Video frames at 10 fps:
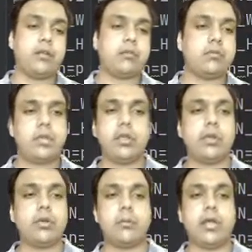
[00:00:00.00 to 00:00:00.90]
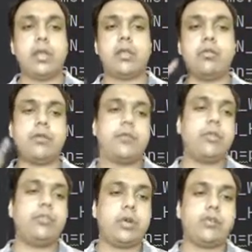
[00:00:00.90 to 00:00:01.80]
Either you can make use of
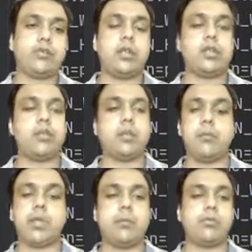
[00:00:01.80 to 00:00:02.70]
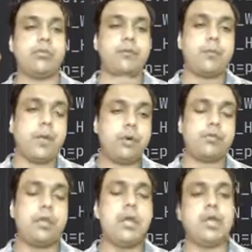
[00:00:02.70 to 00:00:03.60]
your joystick, you can make use of
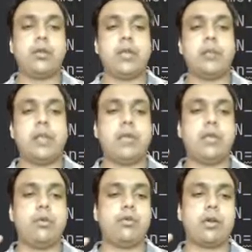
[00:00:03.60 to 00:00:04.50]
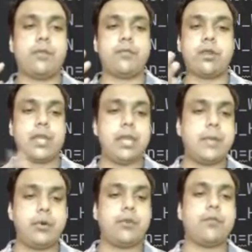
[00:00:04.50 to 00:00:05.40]
mouse, you can make use of your
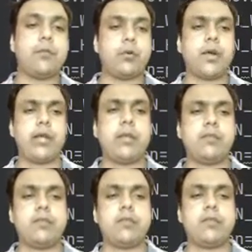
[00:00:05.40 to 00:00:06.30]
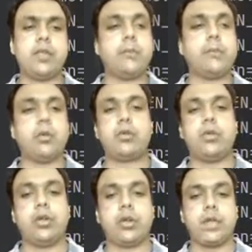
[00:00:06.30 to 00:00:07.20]
keyboard for providing some input to
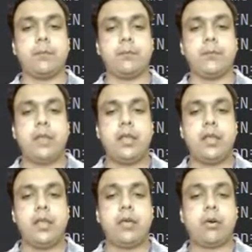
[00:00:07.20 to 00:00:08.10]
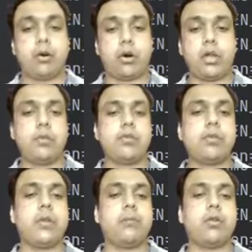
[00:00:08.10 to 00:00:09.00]
your game. Now all
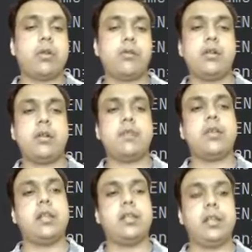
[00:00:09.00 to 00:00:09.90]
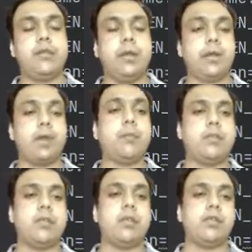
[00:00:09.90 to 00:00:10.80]
user input results in an event.
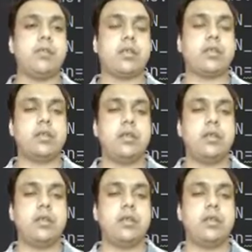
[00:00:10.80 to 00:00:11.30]
Remember this thing.